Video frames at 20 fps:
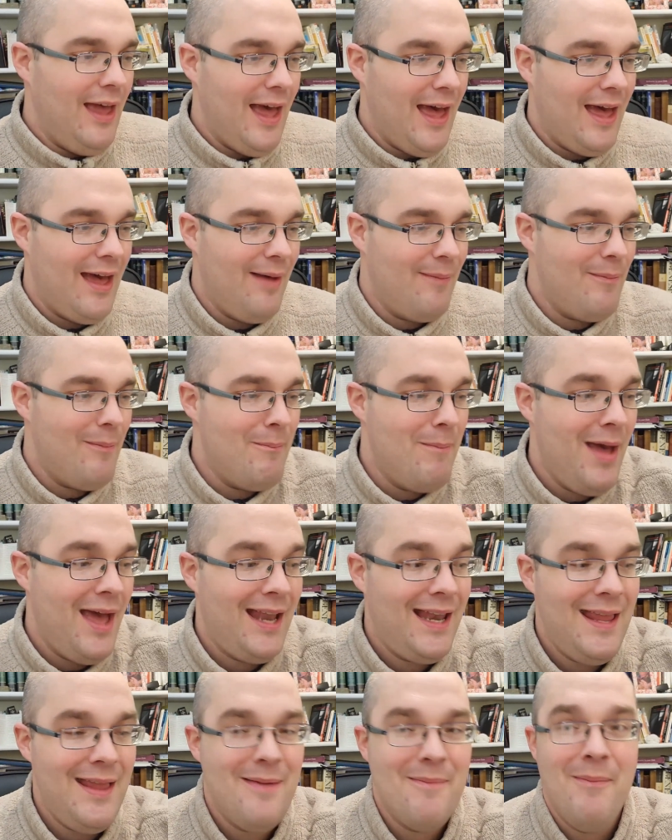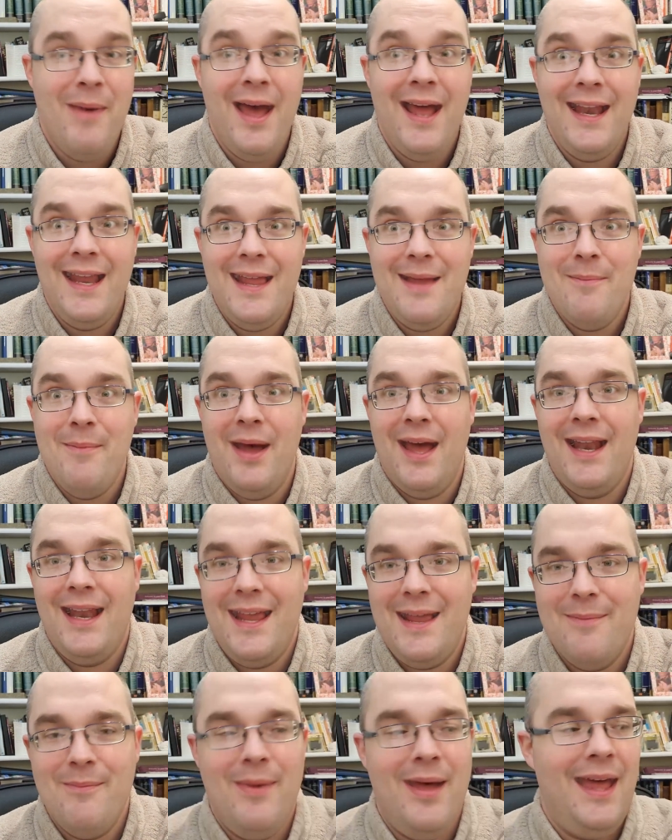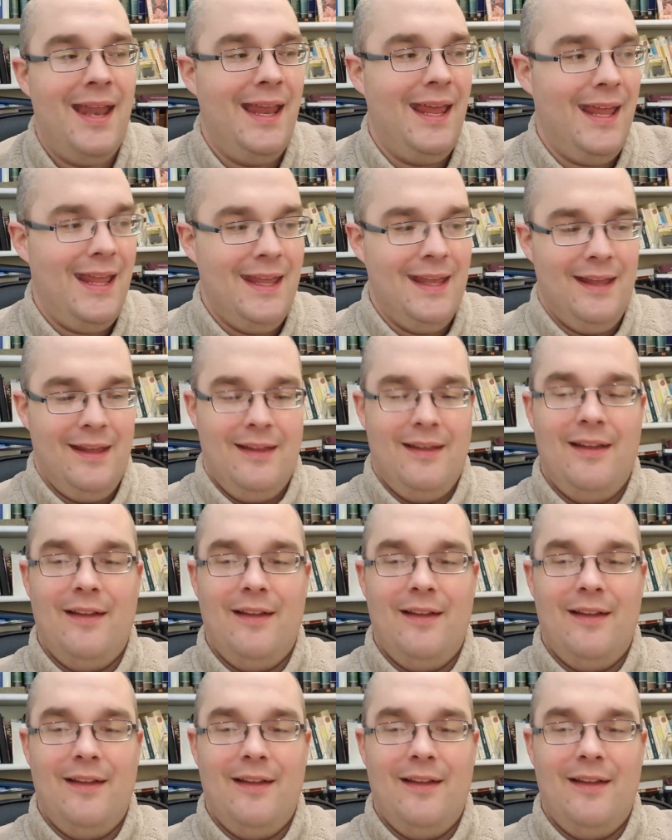um, many, many, many, many